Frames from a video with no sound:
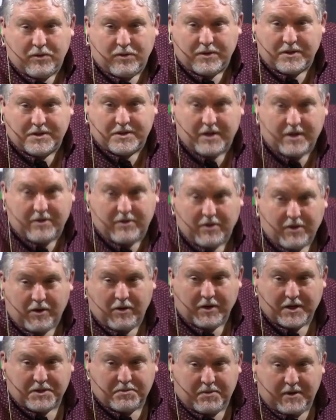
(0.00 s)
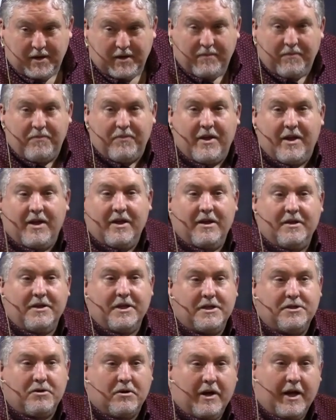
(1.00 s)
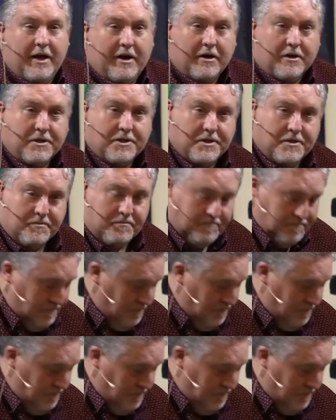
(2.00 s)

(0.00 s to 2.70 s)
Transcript: or the Son or the Holy Spirit. These are letters